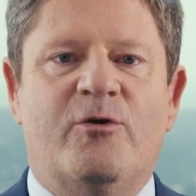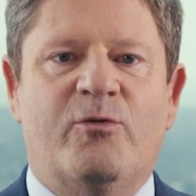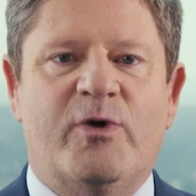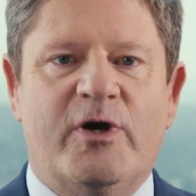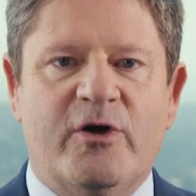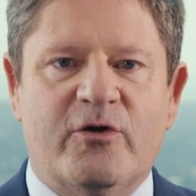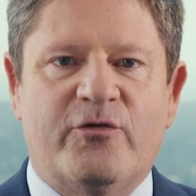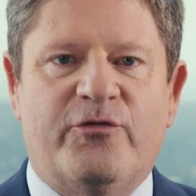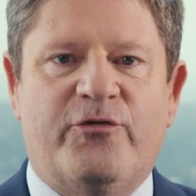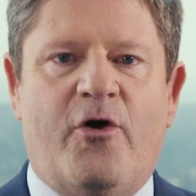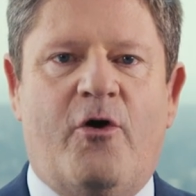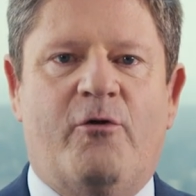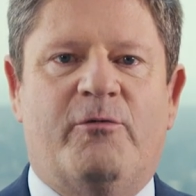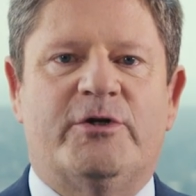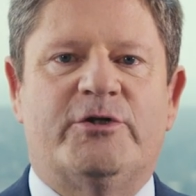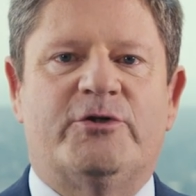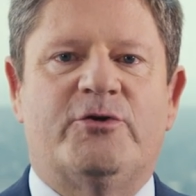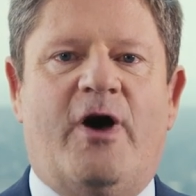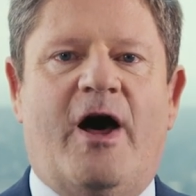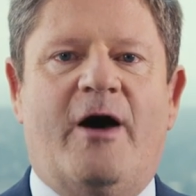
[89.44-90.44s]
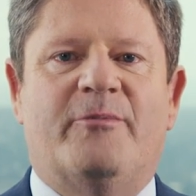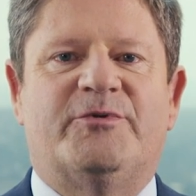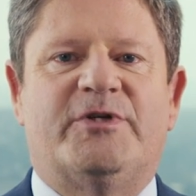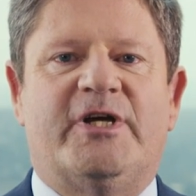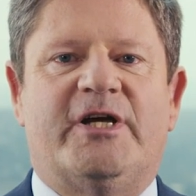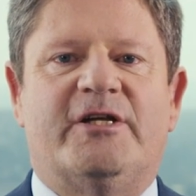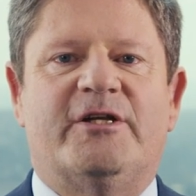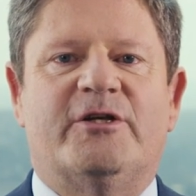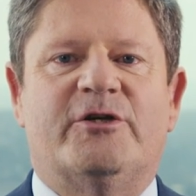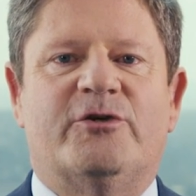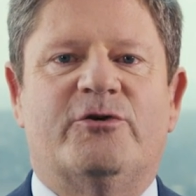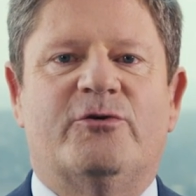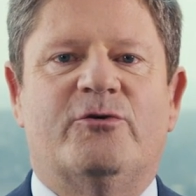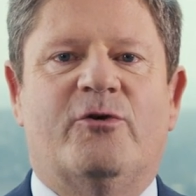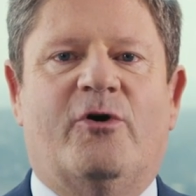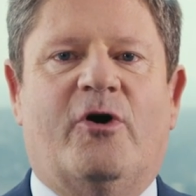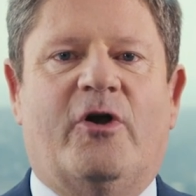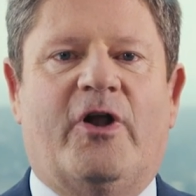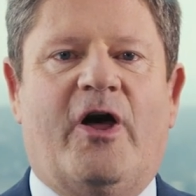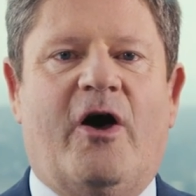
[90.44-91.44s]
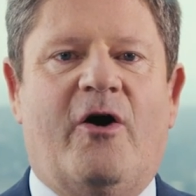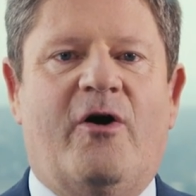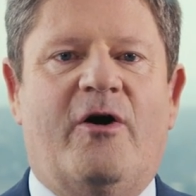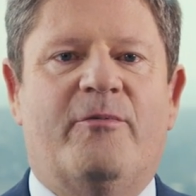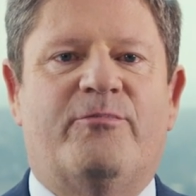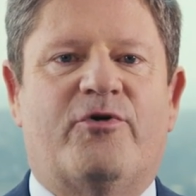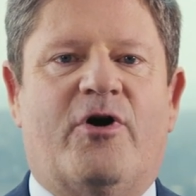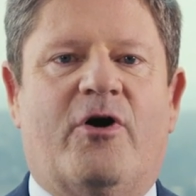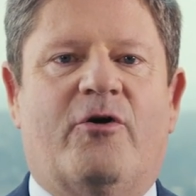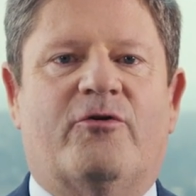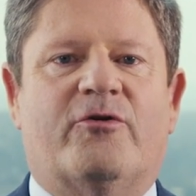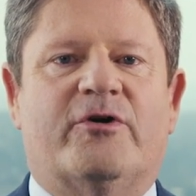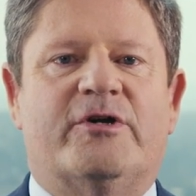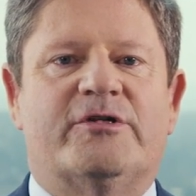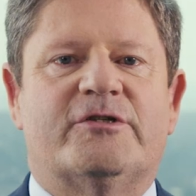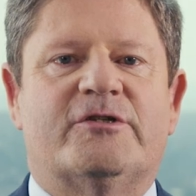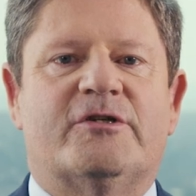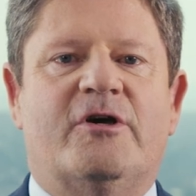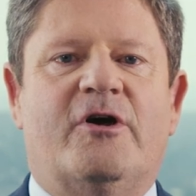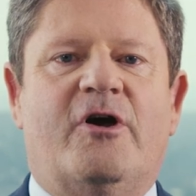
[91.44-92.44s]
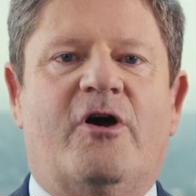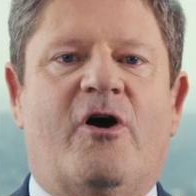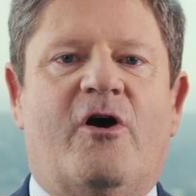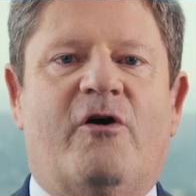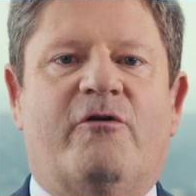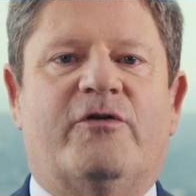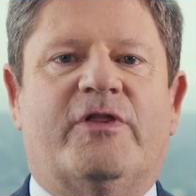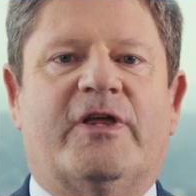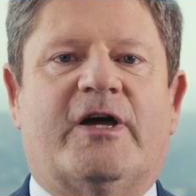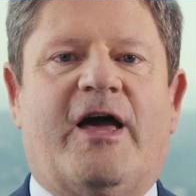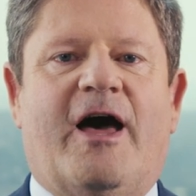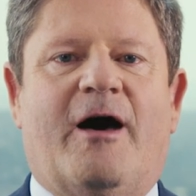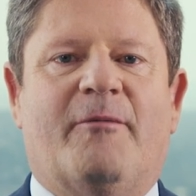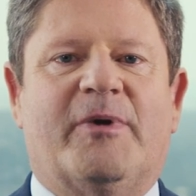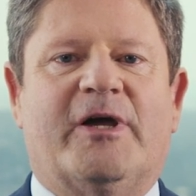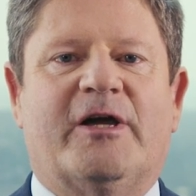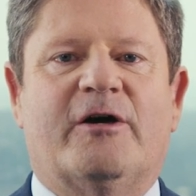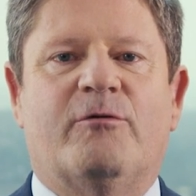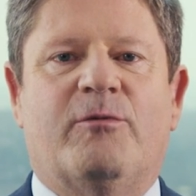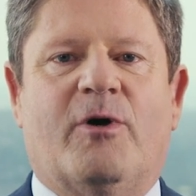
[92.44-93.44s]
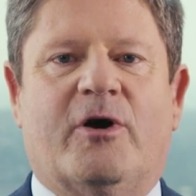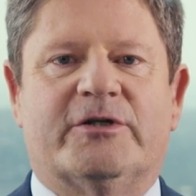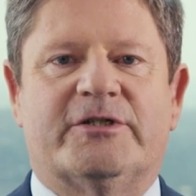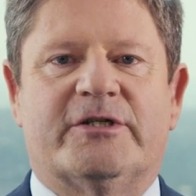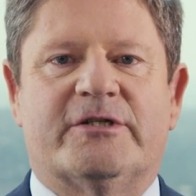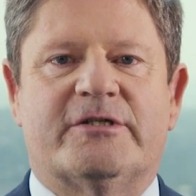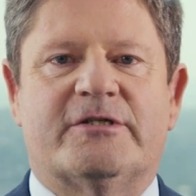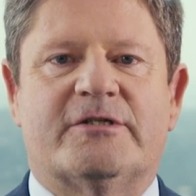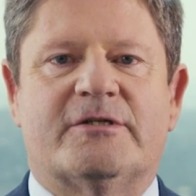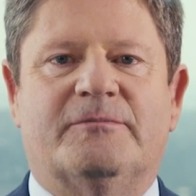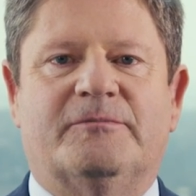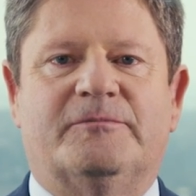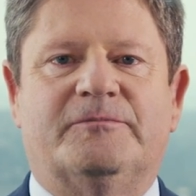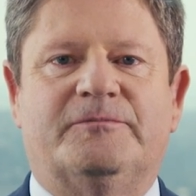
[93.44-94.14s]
We look forward to updating you on our progress over the coming quarters.